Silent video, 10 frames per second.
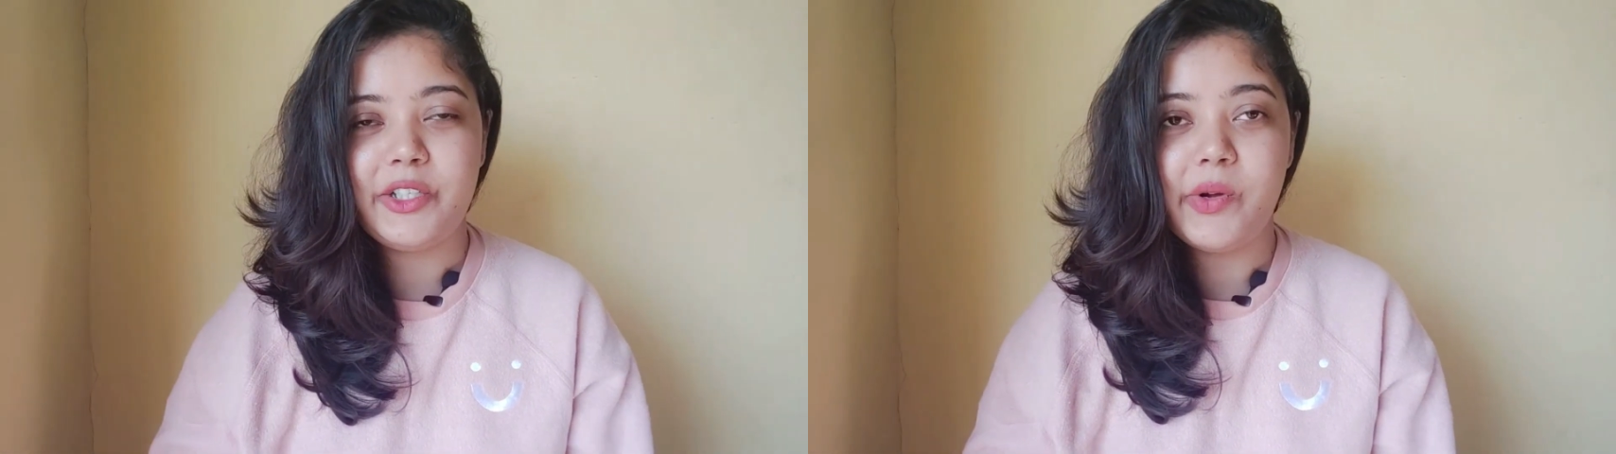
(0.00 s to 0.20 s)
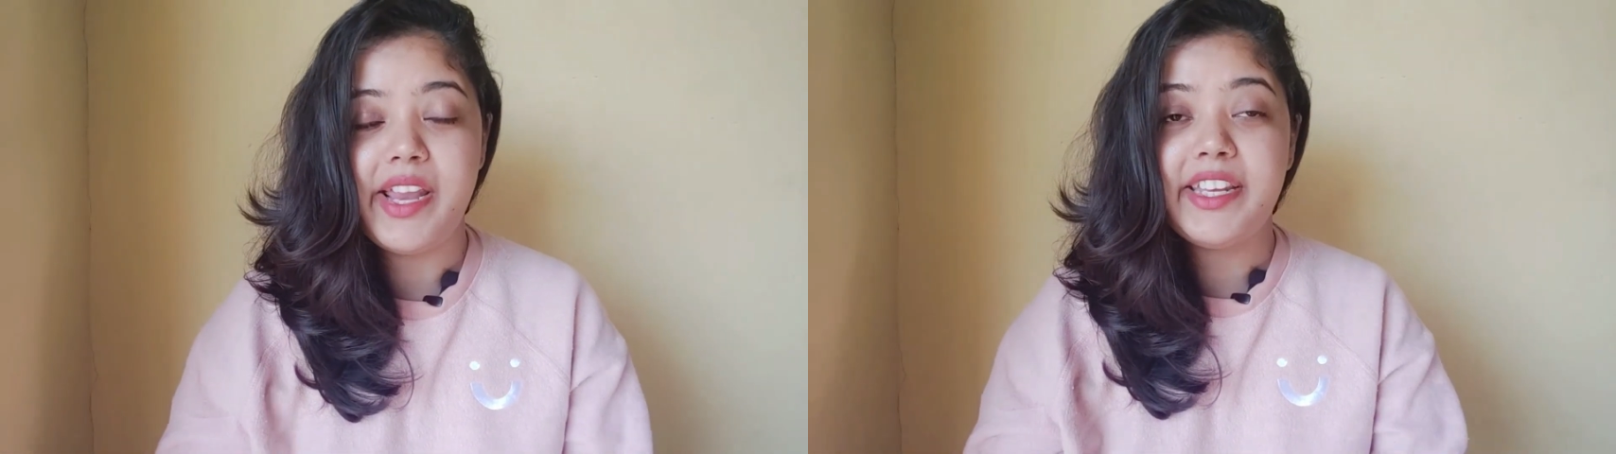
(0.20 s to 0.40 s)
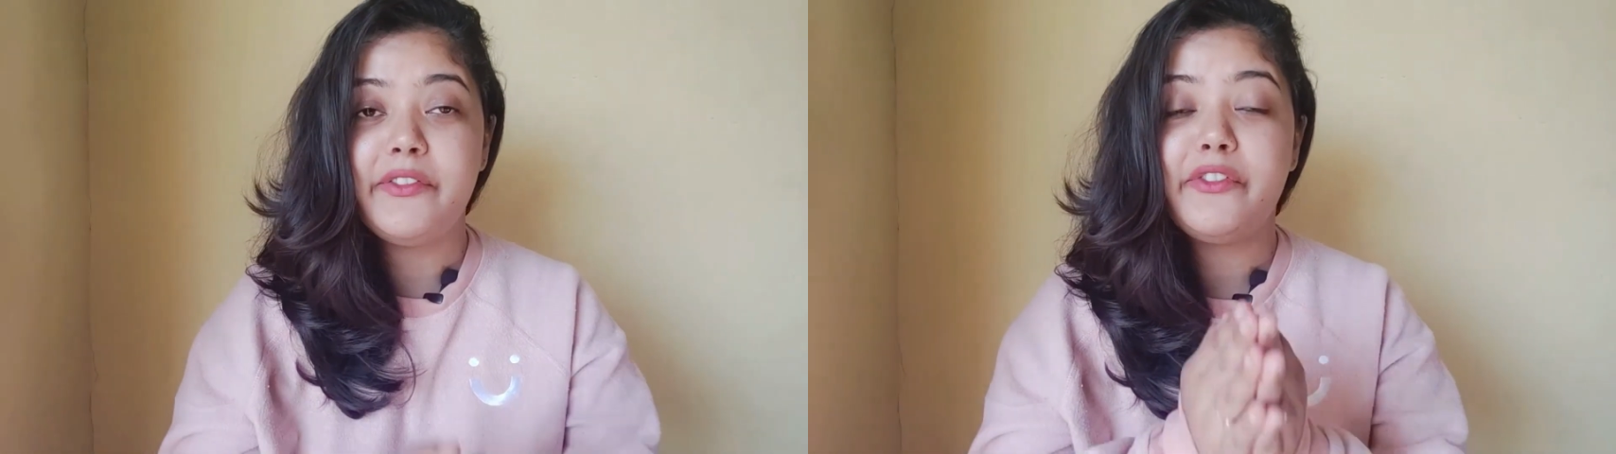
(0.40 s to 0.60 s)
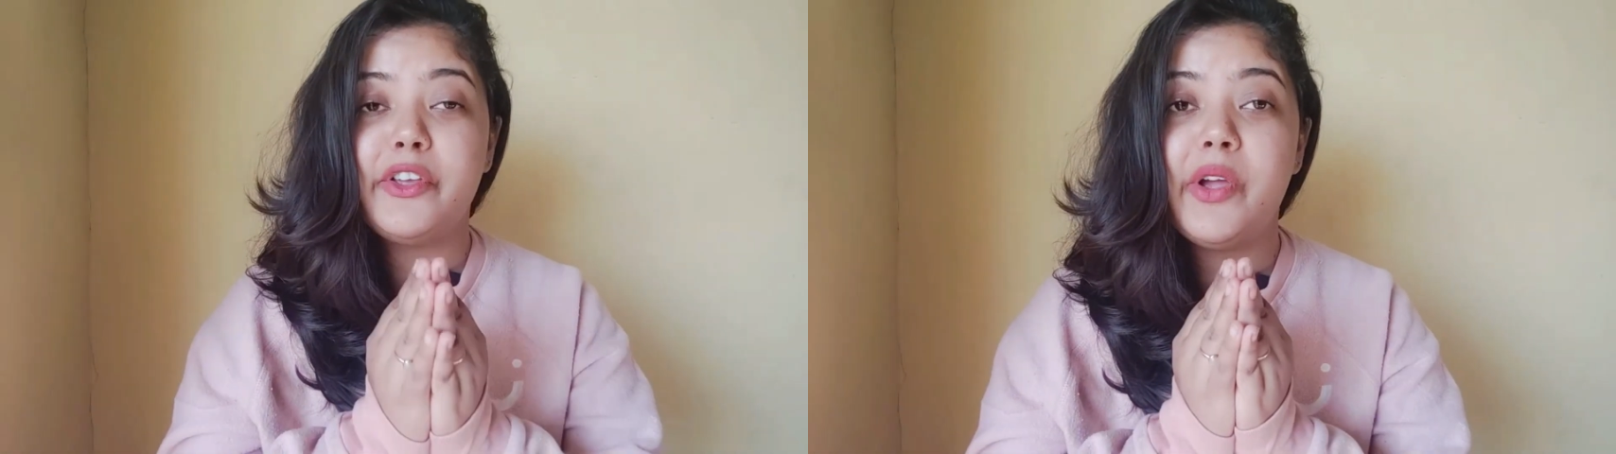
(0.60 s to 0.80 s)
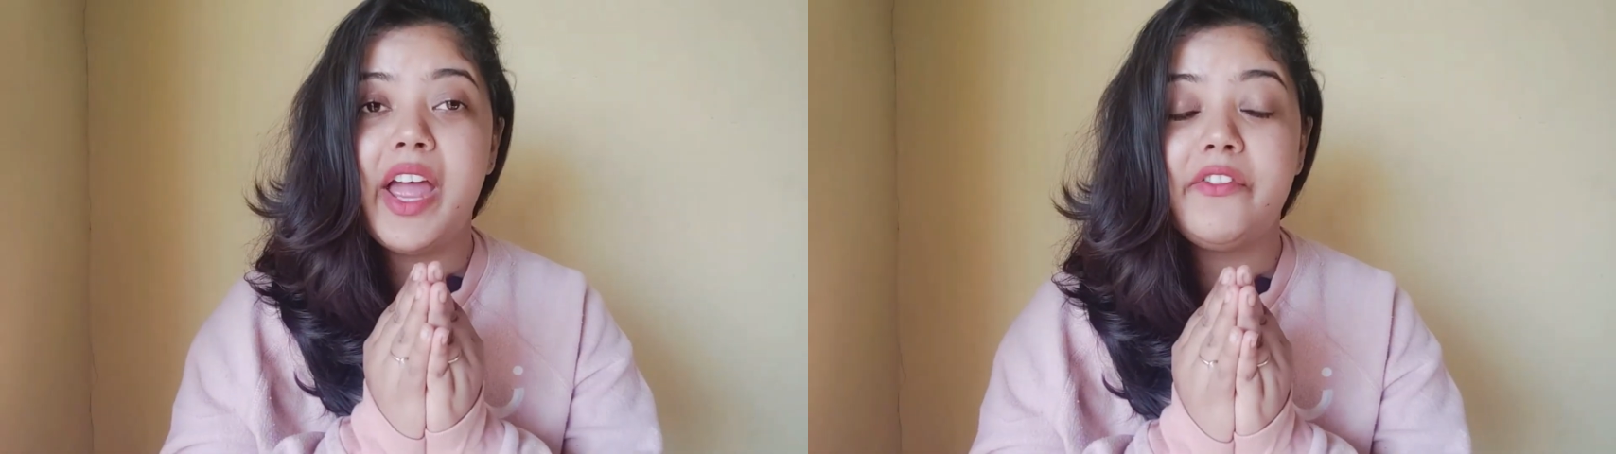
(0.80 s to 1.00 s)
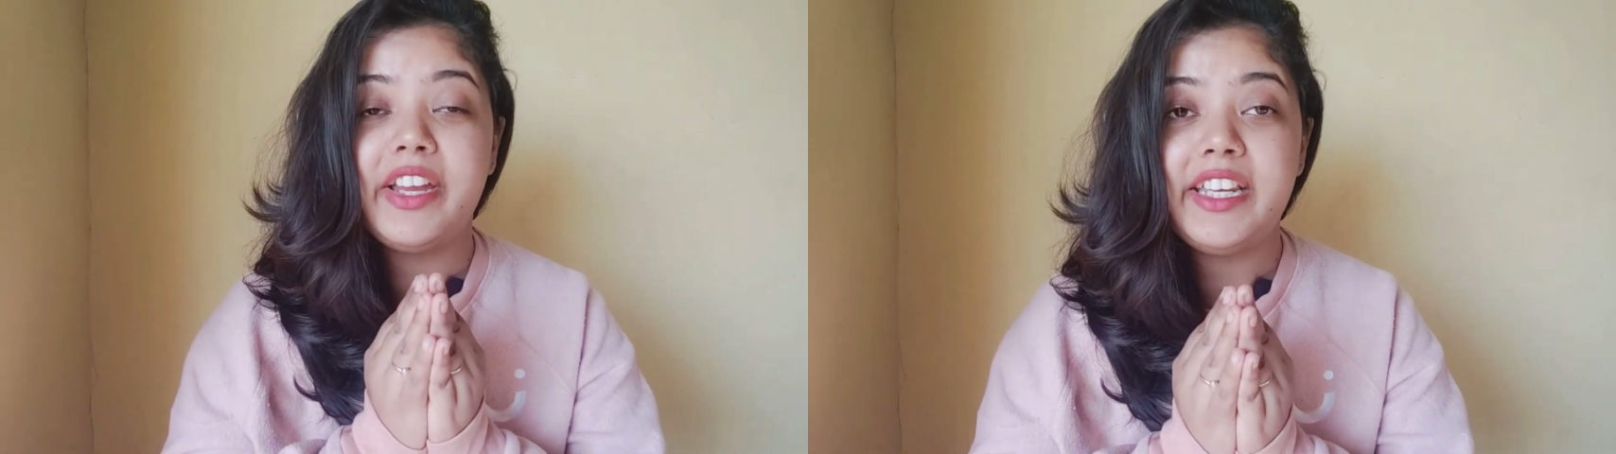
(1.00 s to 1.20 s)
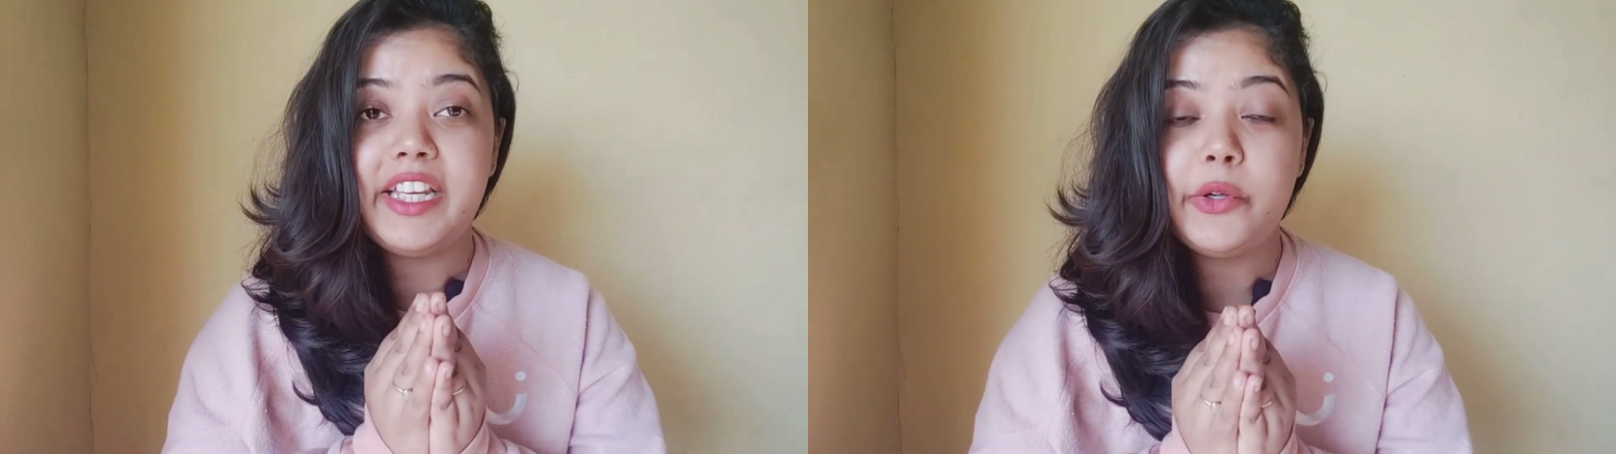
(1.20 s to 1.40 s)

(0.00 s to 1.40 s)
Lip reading: And if you have any